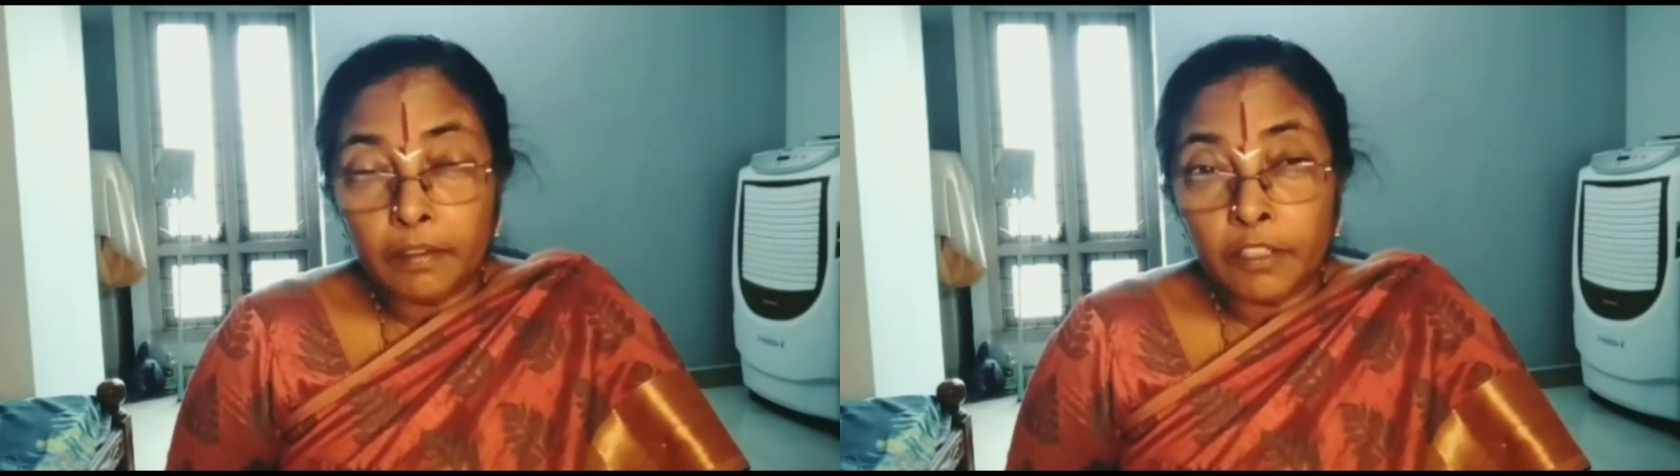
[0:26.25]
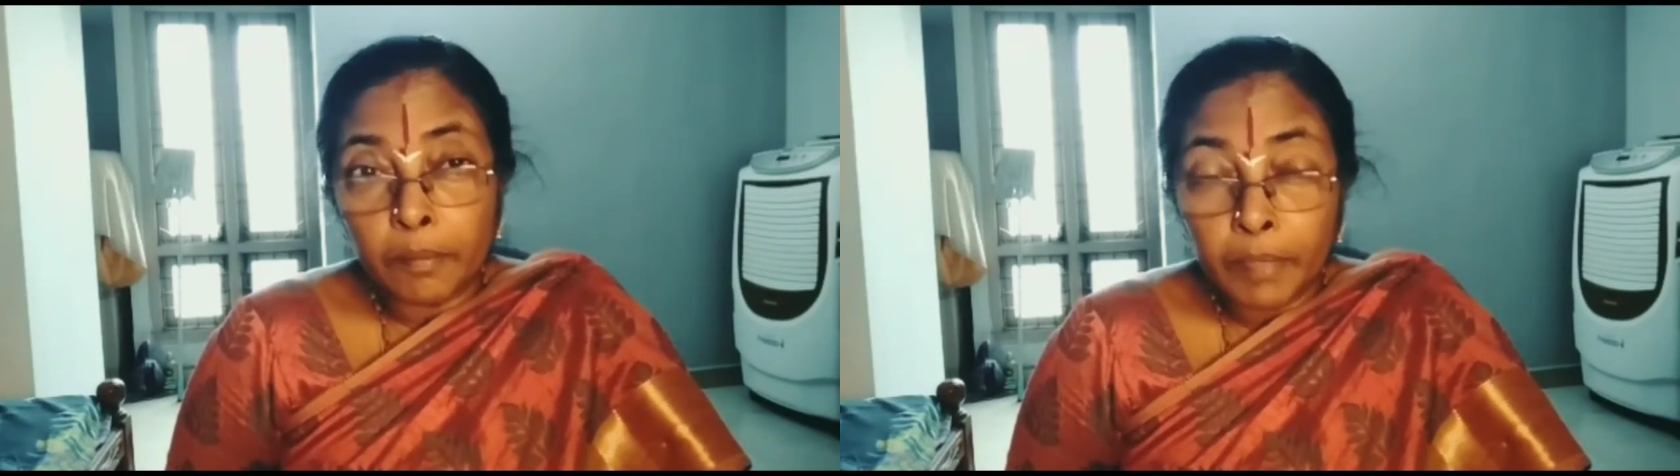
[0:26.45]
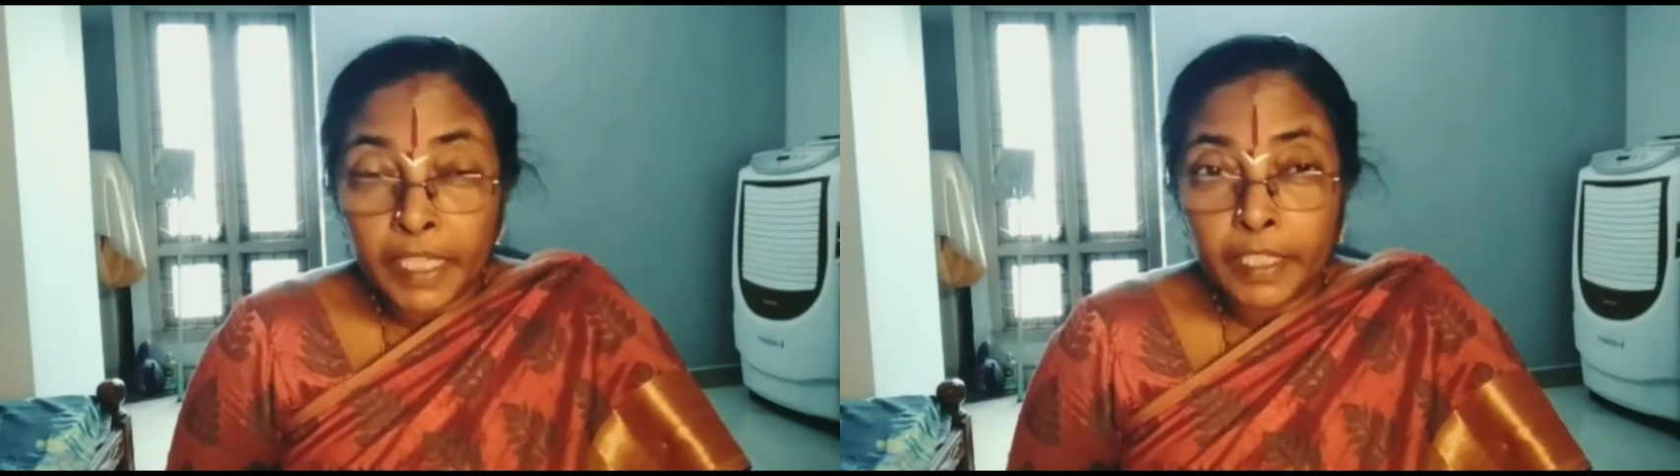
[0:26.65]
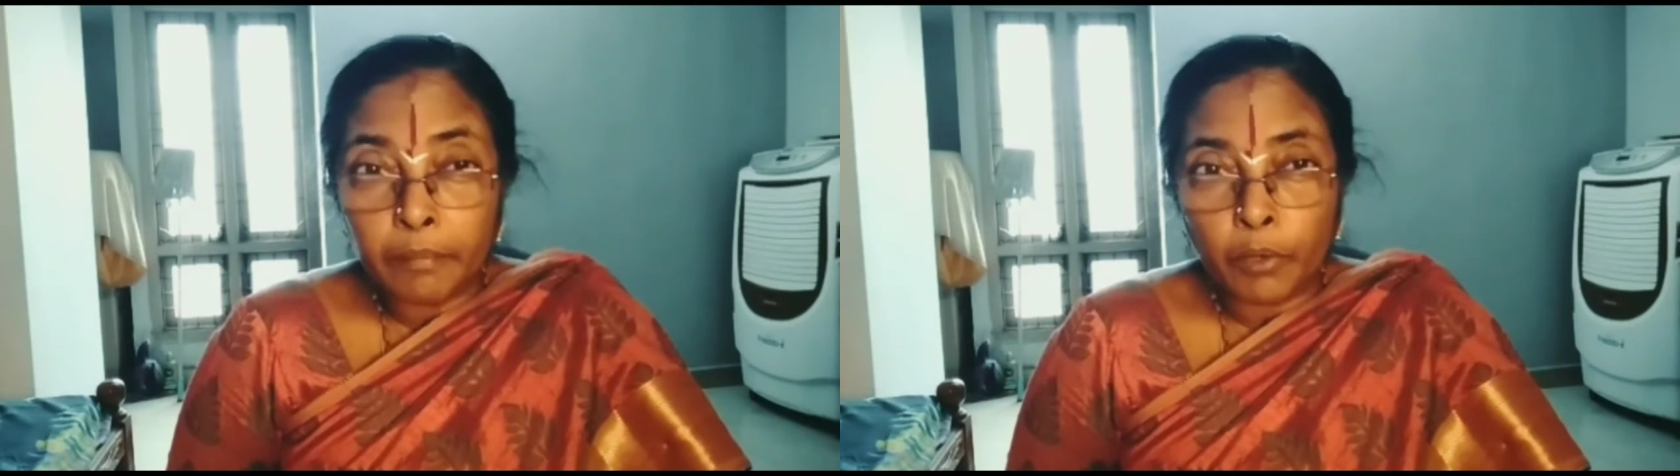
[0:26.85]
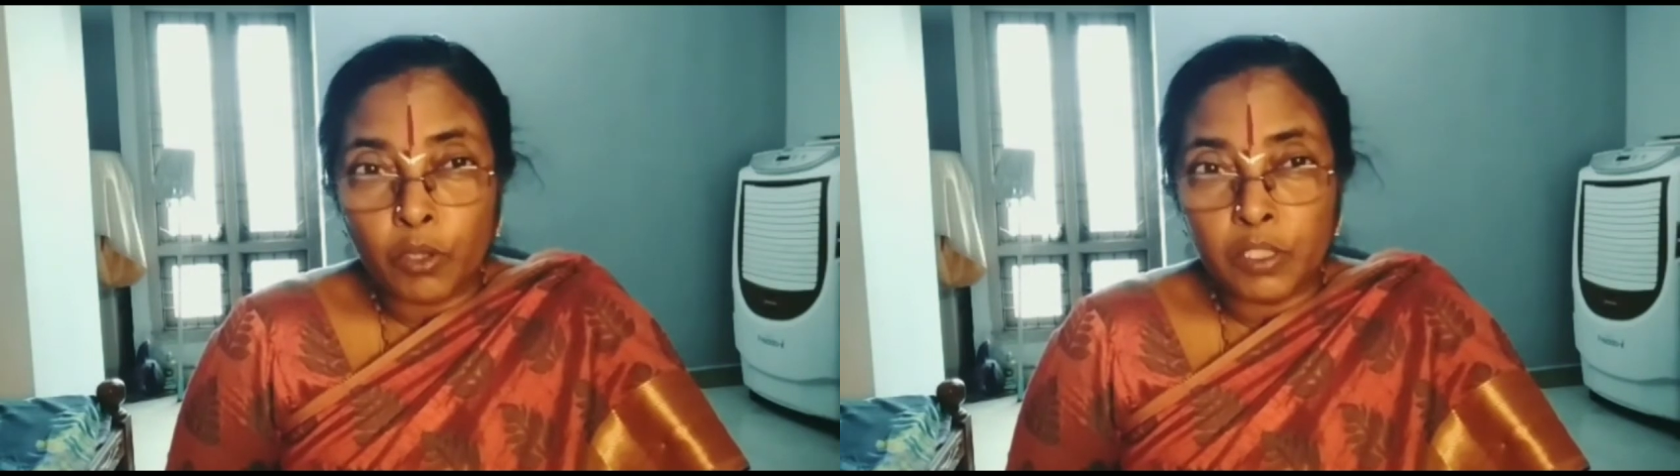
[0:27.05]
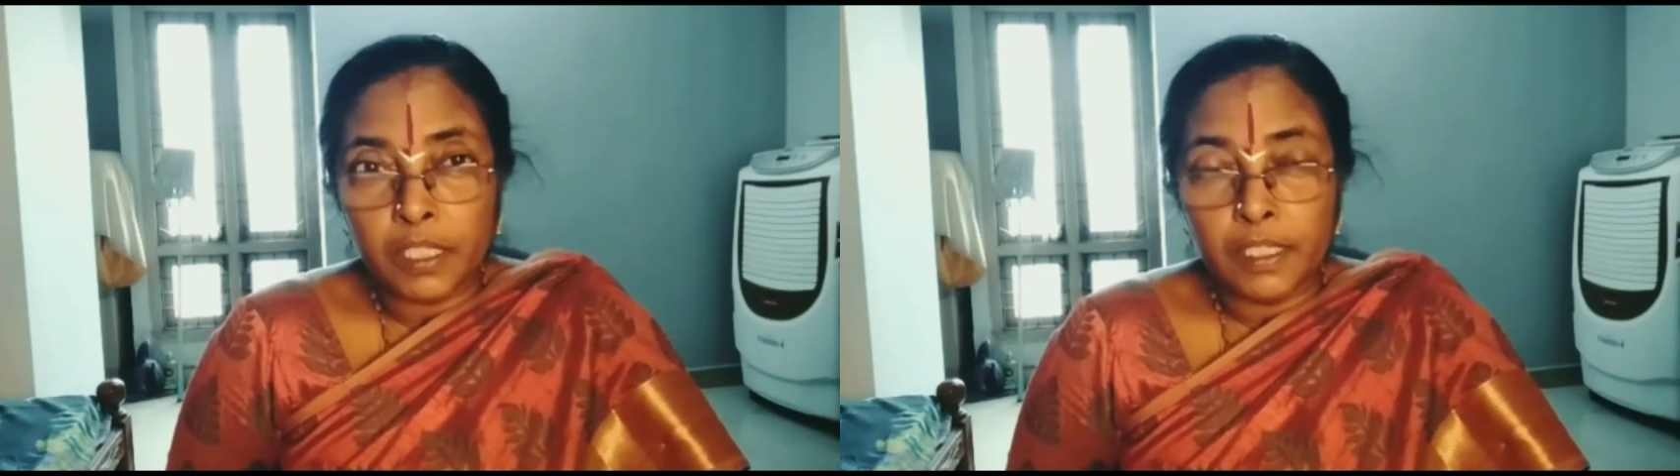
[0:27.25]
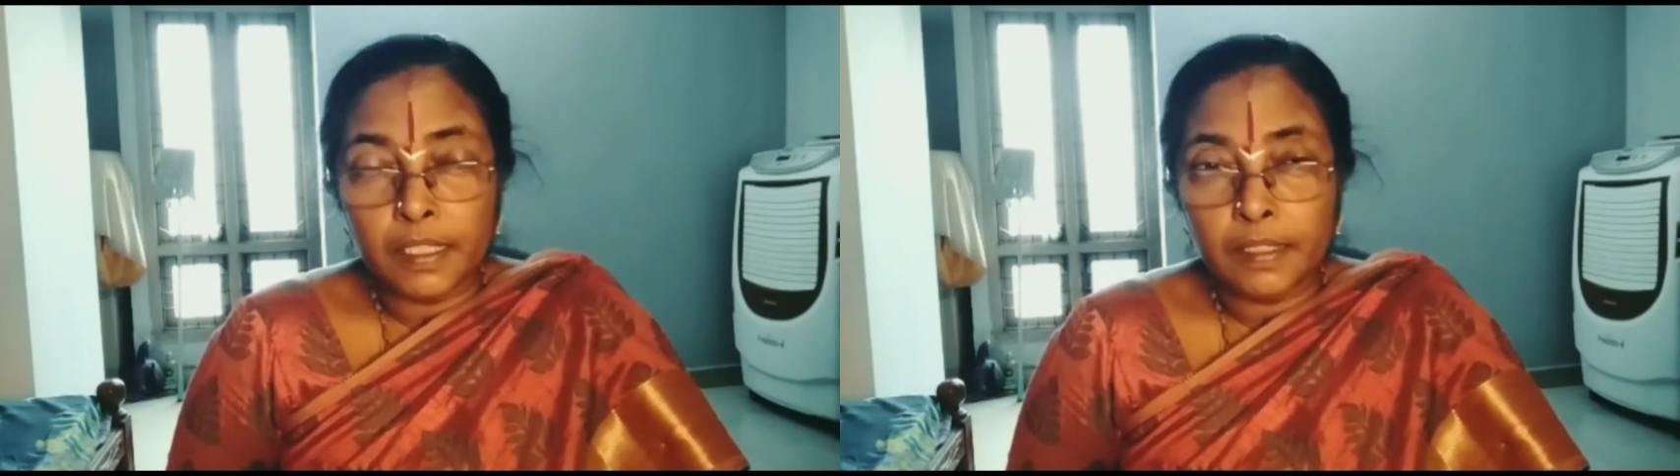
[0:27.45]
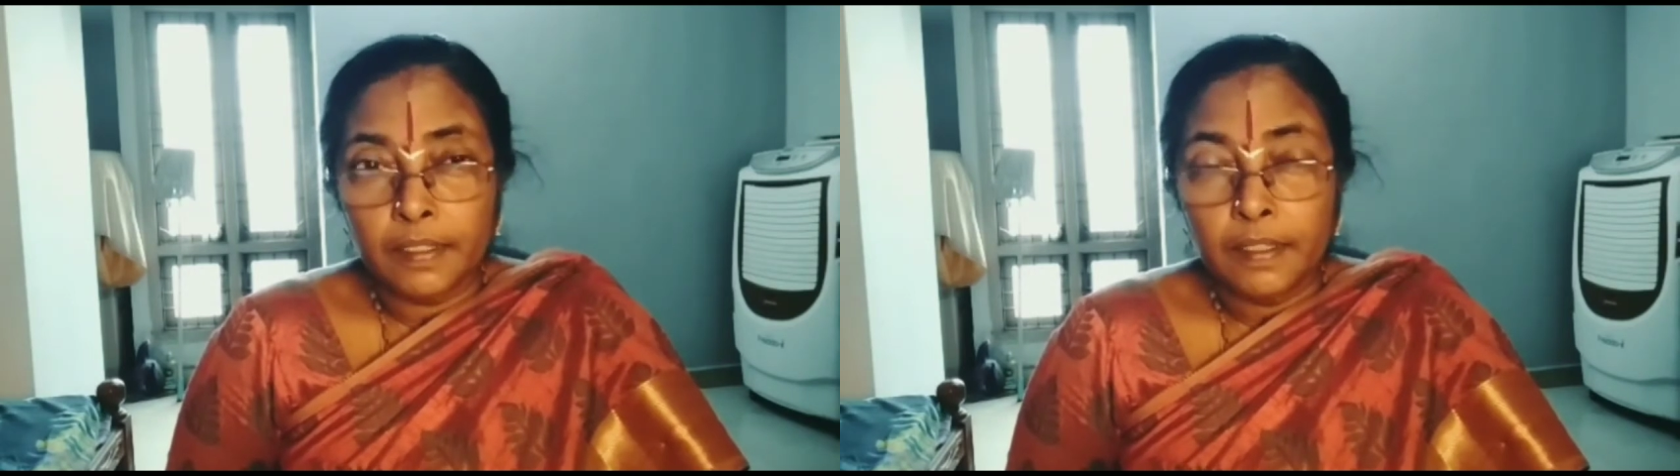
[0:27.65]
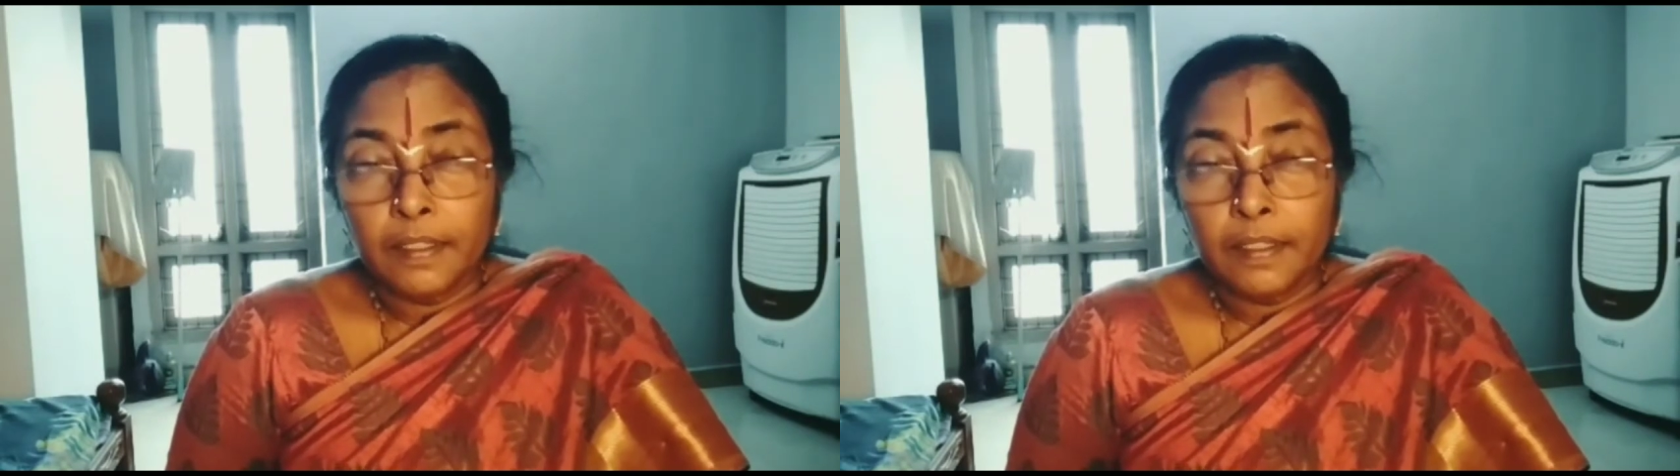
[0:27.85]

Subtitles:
the breathing process.